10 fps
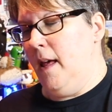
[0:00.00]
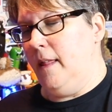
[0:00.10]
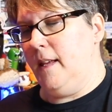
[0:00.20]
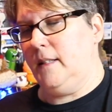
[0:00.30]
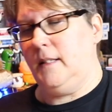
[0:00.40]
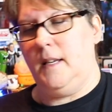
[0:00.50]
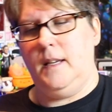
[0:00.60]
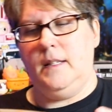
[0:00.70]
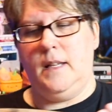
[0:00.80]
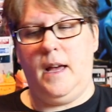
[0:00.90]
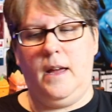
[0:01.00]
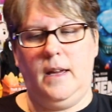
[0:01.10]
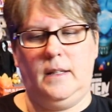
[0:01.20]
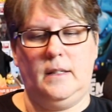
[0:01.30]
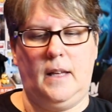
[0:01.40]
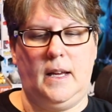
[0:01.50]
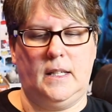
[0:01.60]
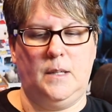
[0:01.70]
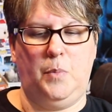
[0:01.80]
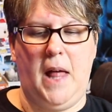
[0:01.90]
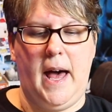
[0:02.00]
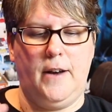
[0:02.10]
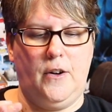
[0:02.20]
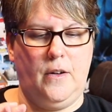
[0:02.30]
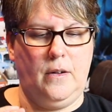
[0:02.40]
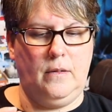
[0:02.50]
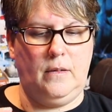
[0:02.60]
This is, it's like a splatter